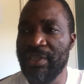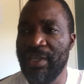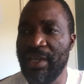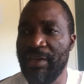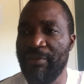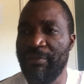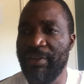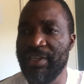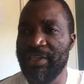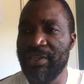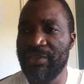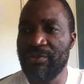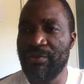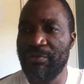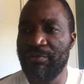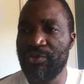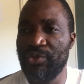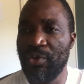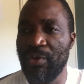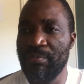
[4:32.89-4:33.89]
The Adventures
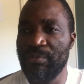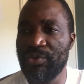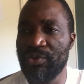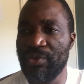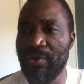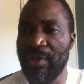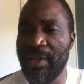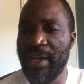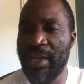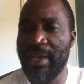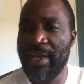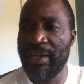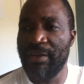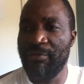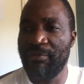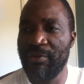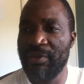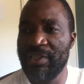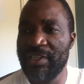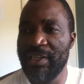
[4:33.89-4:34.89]
of Tom Sawyer and
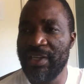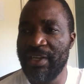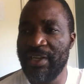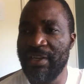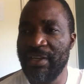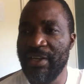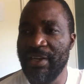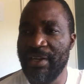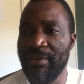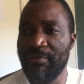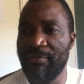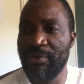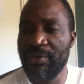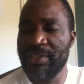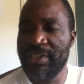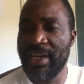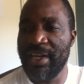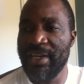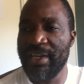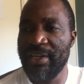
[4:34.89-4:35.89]

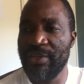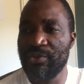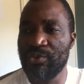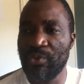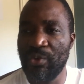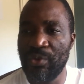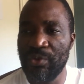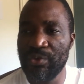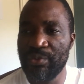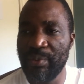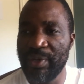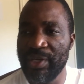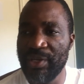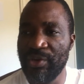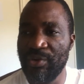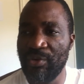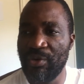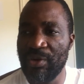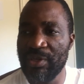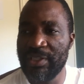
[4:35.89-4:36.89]
49 years old when he
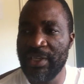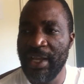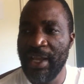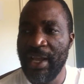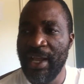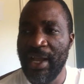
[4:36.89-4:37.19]
wrote